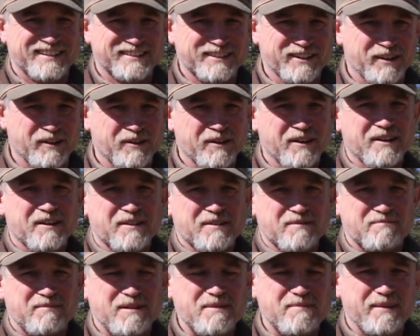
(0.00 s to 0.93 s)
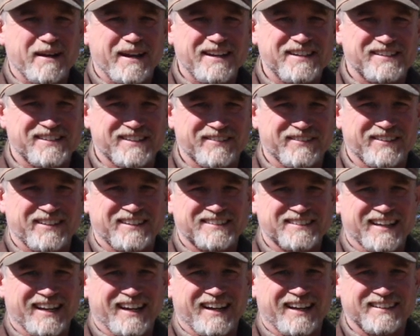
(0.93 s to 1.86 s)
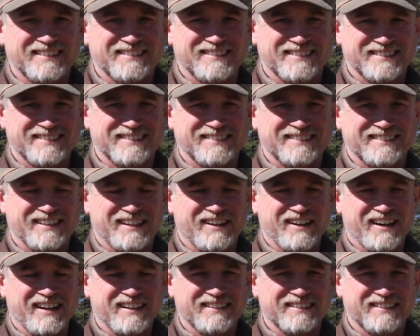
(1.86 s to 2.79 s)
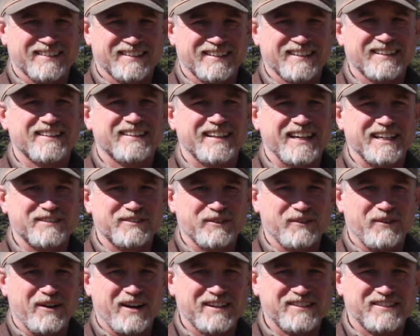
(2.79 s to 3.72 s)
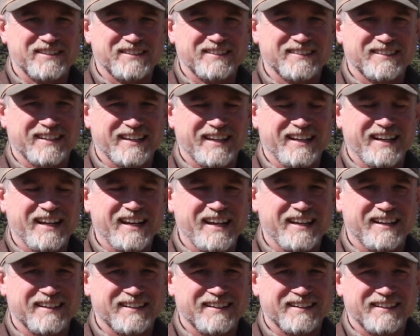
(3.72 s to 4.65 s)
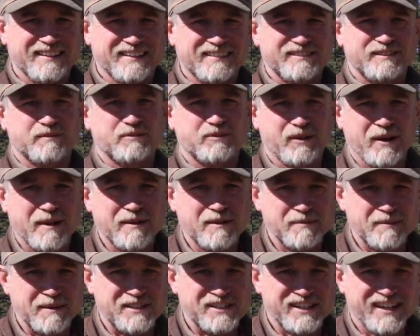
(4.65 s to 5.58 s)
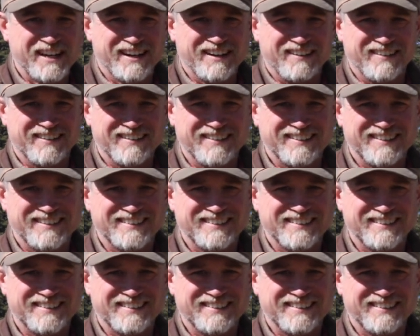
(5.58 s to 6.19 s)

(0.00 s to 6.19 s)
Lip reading: So be patient with these guys. All right. Thanks for watching. And hey, subscribe to my channel.